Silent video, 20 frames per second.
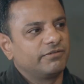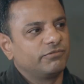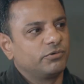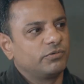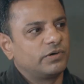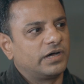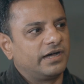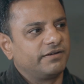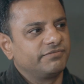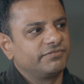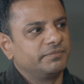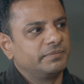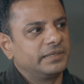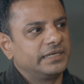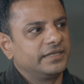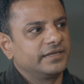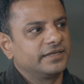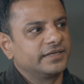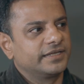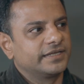have over
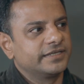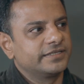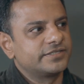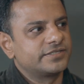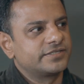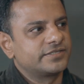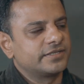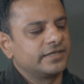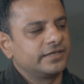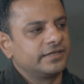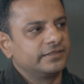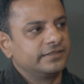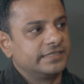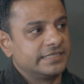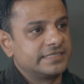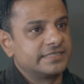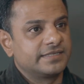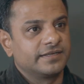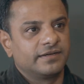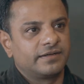500,000 kids
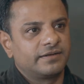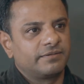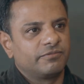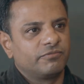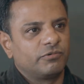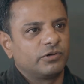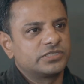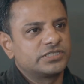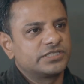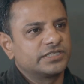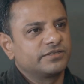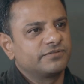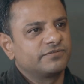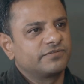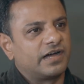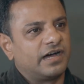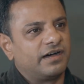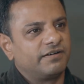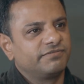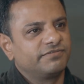this year
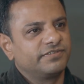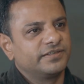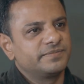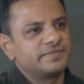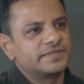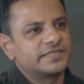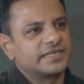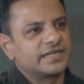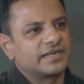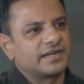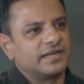watching our films in